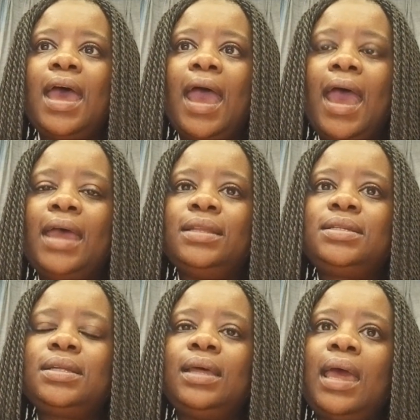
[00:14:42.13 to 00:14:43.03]

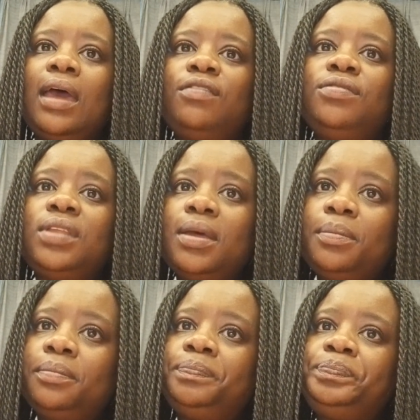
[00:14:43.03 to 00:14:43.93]
and have
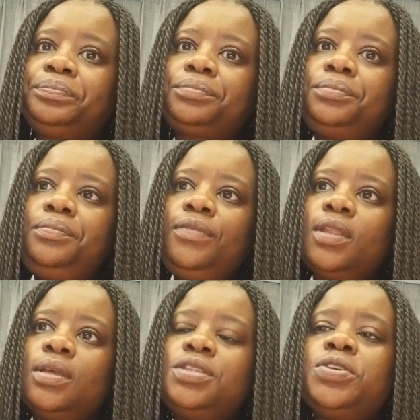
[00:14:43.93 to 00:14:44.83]
them
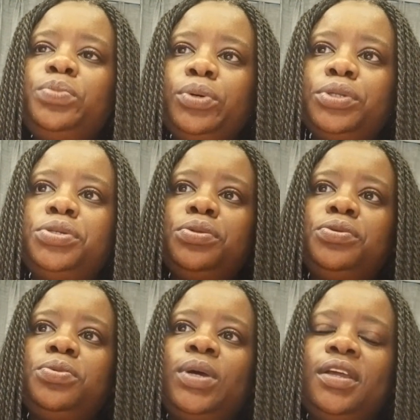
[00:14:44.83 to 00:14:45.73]
support you
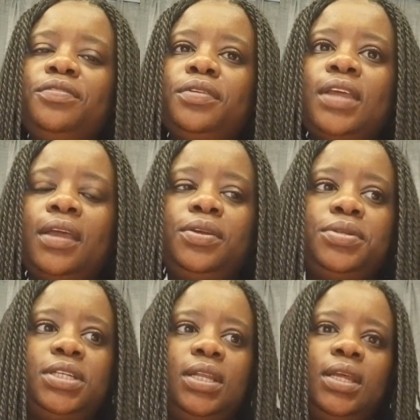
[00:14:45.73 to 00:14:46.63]
through whatever that
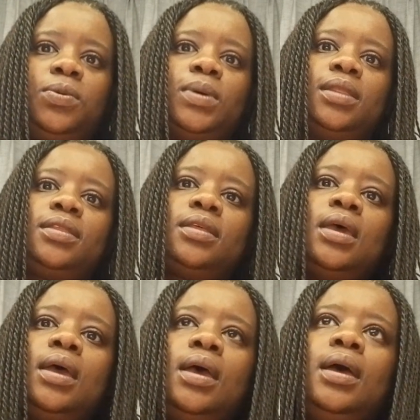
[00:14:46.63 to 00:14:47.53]
you're dealing with.
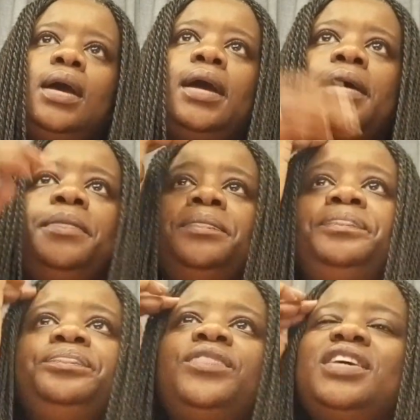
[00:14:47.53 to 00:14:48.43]

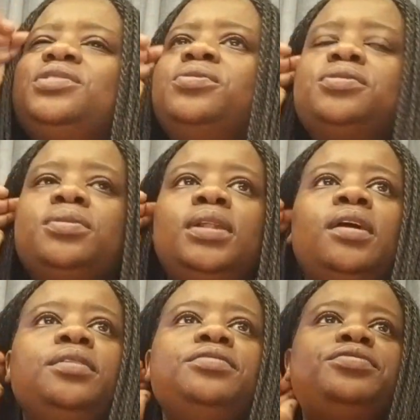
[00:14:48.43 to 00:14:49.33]
There's also a
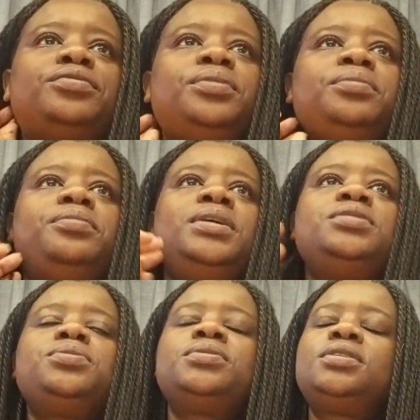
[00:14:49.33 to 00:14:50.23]
lot of
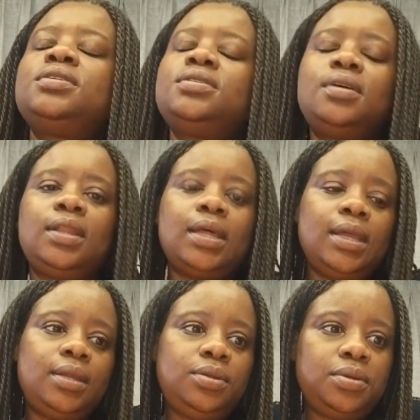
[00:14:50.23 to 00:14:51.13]
resources
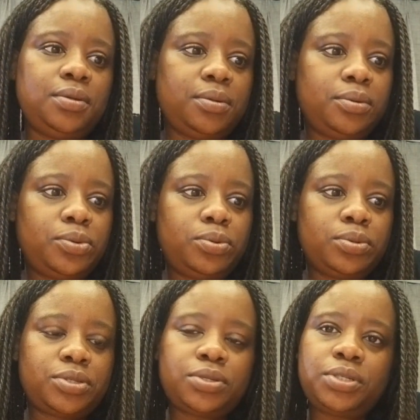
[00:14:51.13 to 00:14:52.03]
online. You know,
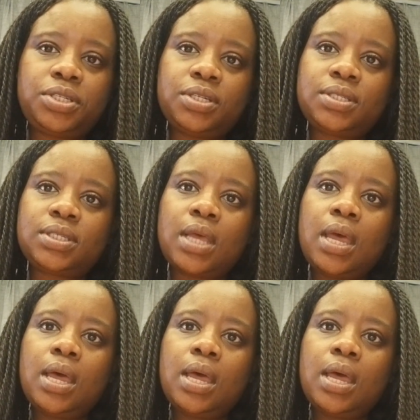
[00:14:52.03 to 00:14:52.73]
Google searches